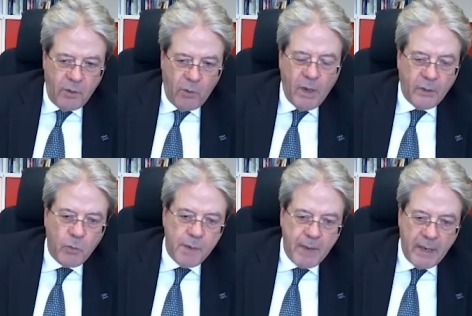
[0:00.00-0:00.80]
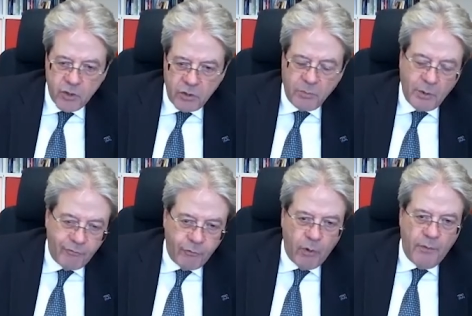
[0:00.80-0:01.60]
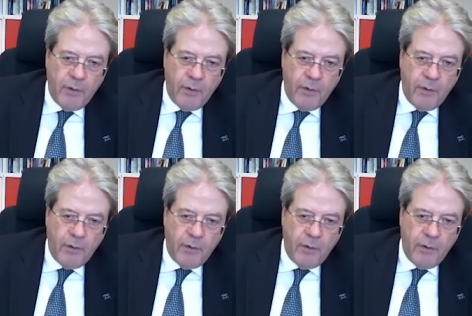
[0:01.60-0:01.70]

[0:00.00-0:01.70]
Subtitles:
the one we mentioned before,